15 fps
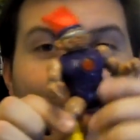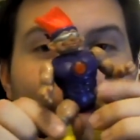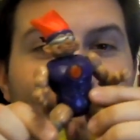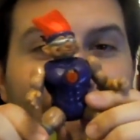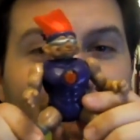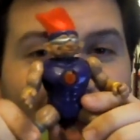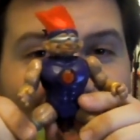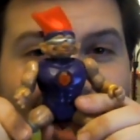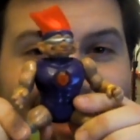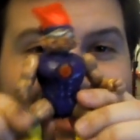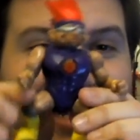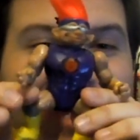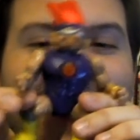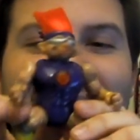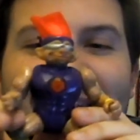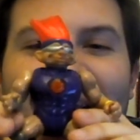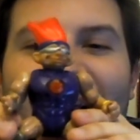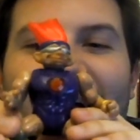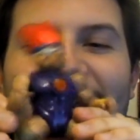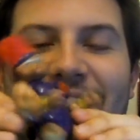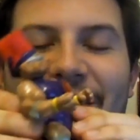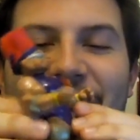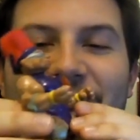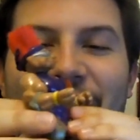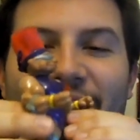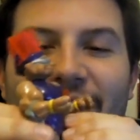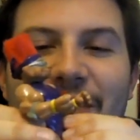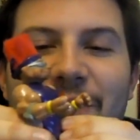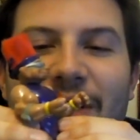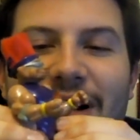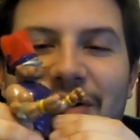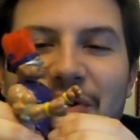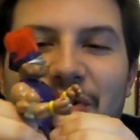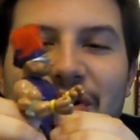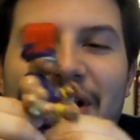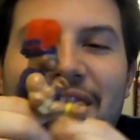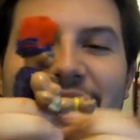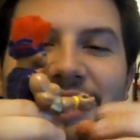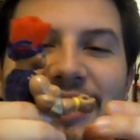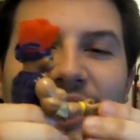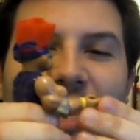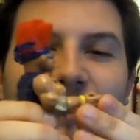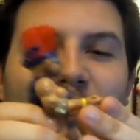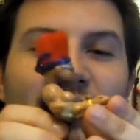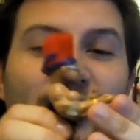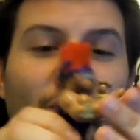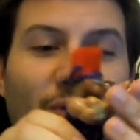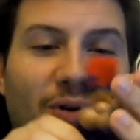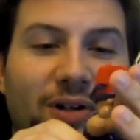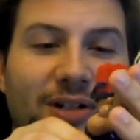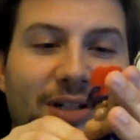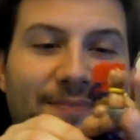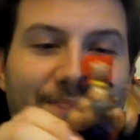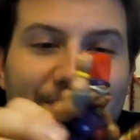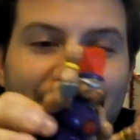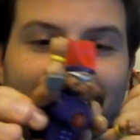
But very much in the same sort